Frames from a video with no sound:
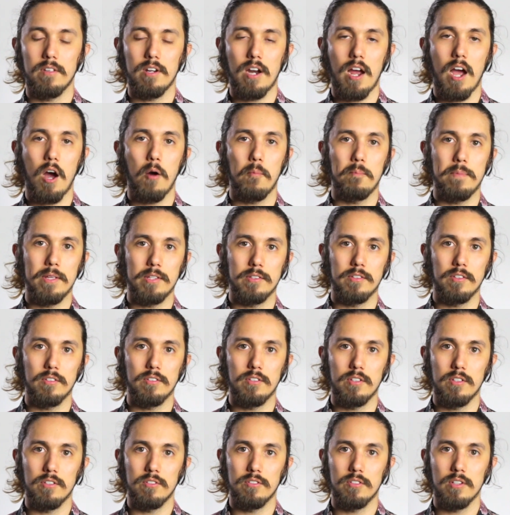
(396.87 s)
how
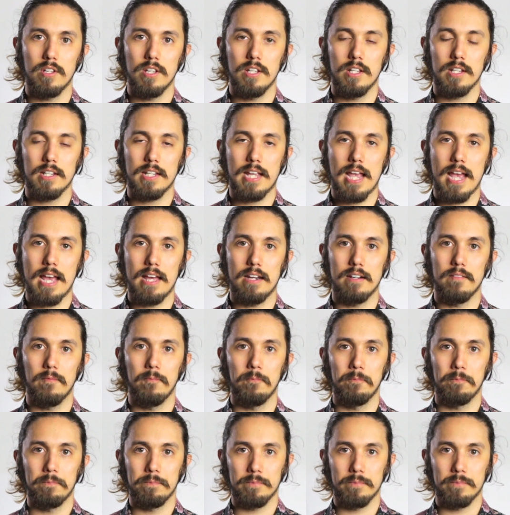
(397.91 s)
businesses can